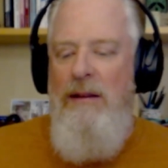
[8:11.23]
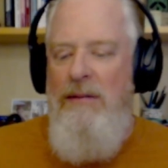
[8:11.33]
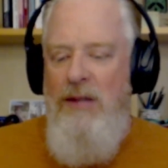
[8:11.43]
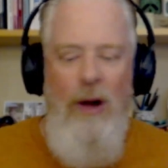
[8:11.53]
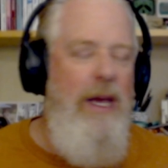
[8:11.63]

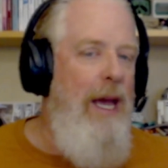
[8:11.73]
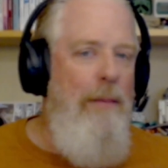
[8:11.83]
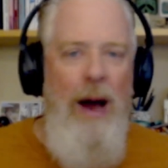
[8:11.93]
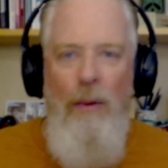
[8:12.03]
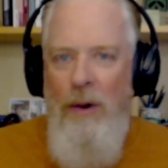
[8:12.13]
talking
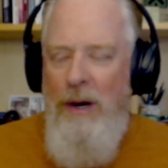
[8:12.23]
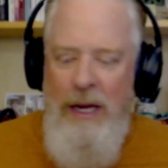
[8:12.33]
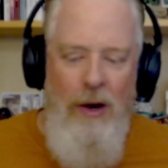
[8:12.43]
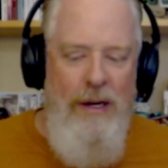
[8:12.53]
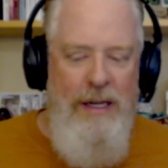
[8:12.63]
about,
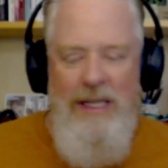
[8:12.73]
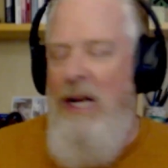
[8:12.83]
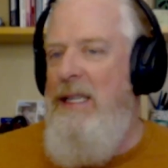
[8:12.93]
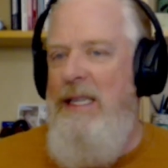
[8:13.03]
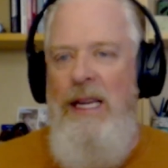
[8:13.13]
working on,
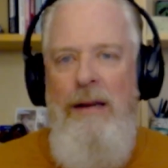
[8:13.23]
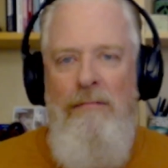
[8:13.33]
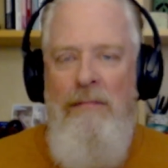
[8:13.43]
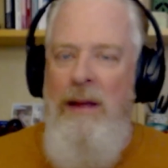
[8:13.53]
discussing,